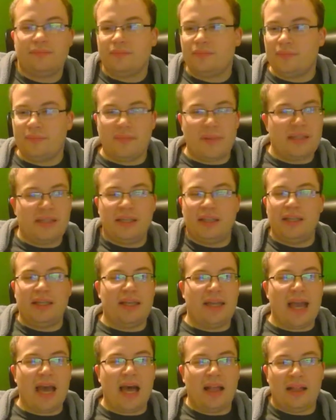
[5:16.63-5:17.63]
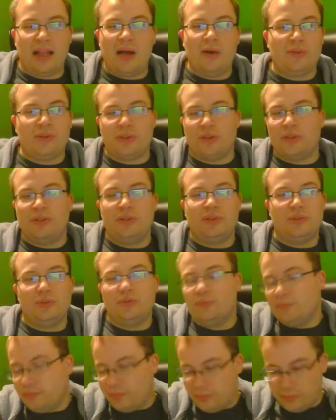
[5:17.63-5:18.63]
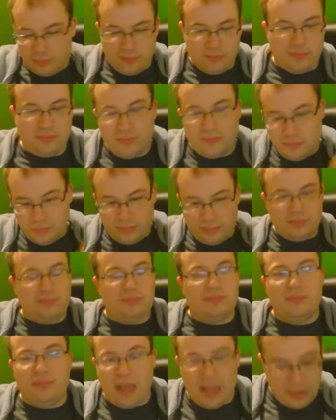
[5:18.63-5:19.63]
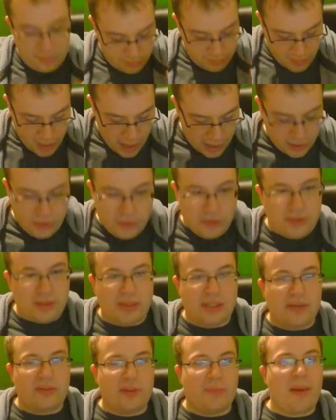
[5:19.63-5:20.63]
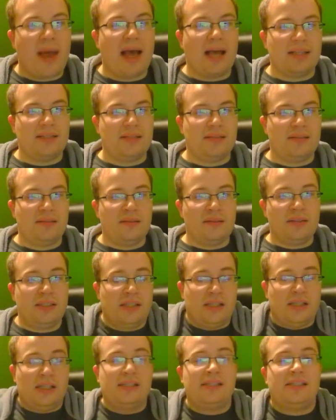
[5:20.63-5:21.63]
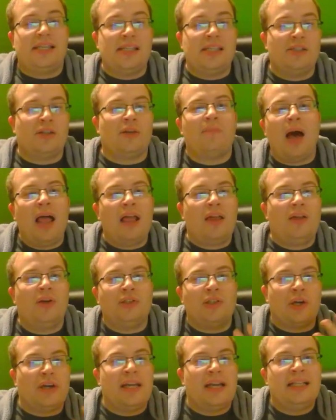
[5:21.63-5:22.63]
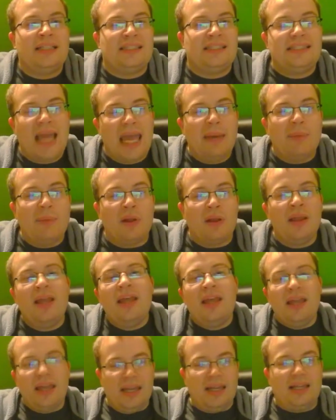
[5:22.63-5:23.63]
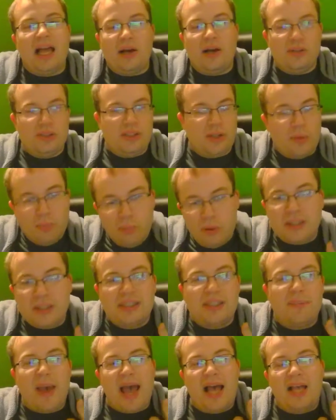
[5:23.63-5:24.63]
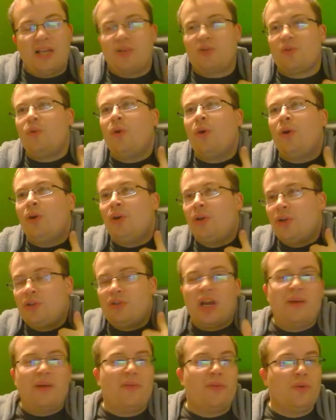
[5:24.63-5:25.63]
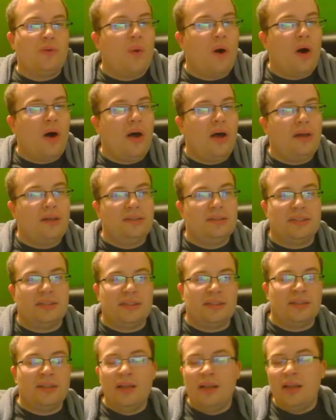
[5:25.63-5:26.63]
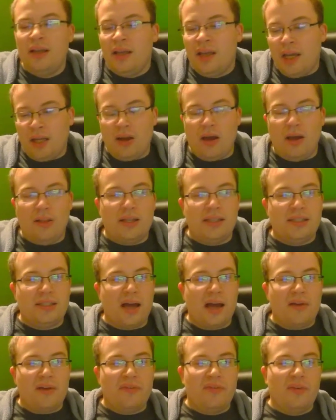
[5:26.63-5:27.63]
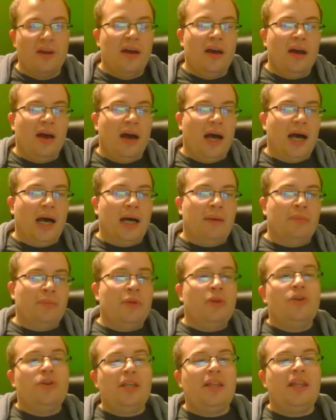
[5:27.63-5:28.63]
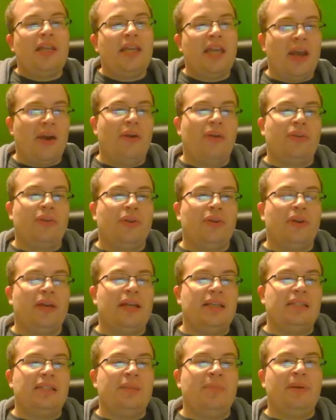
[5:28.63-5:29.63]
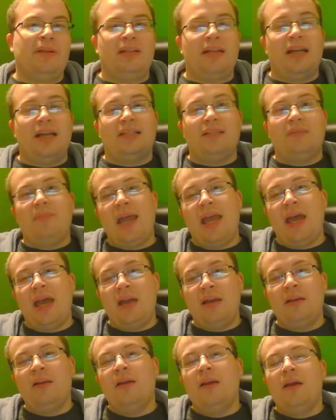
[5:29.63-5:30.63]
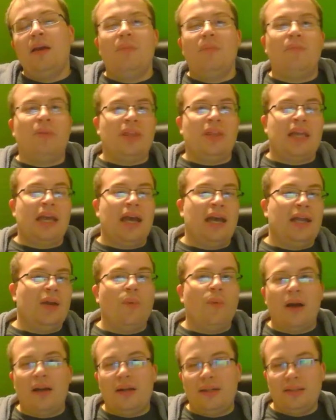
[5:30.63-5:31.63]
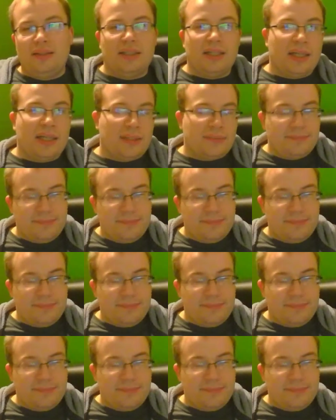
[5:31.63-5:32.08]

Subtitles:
Basically, yeah, allows her to like molecules and stuff to pass, because since her molecules are unstable, it allows, you know, bullets to pass through her and her to travel through walls and all this stuff. Usually the character is depicted as a man, but they kind of wanted to